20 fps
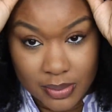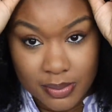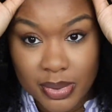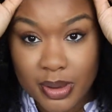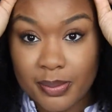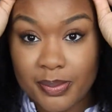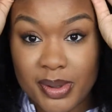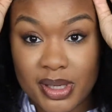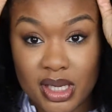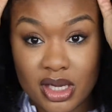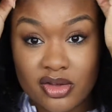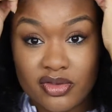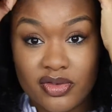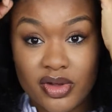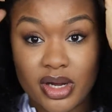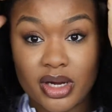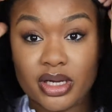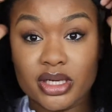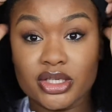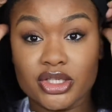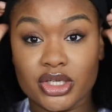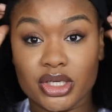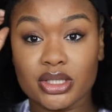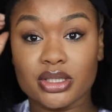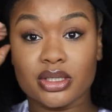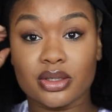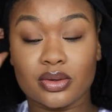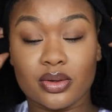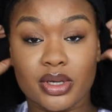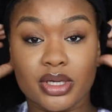but being very
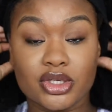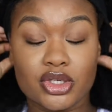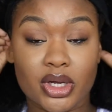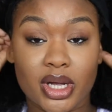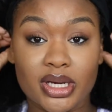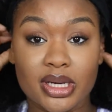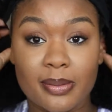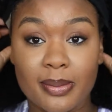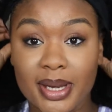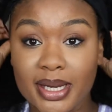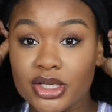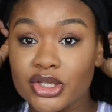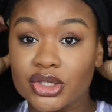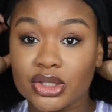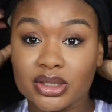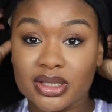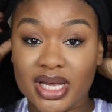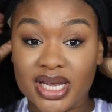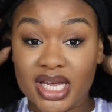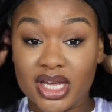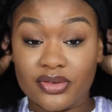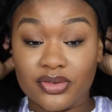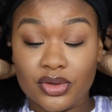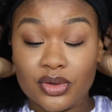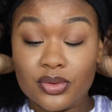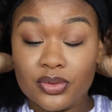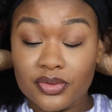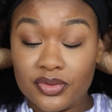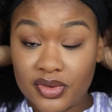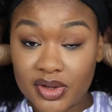gentle and trying to make sure, like, if
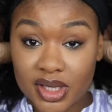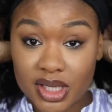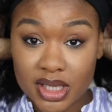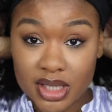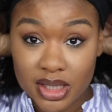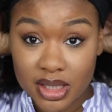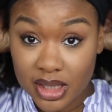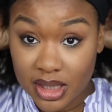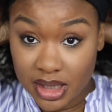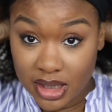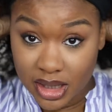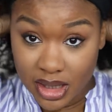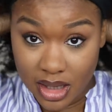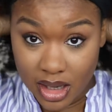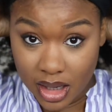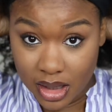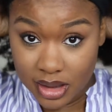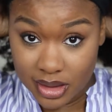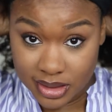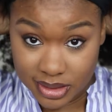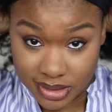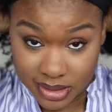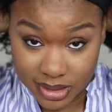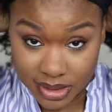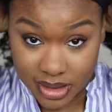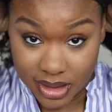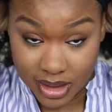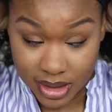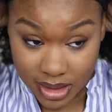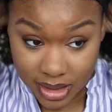you feel it and it
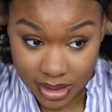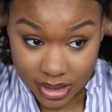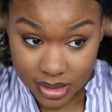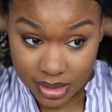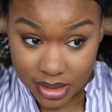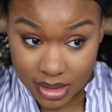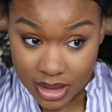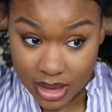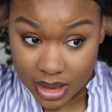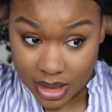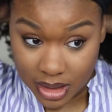hurts, then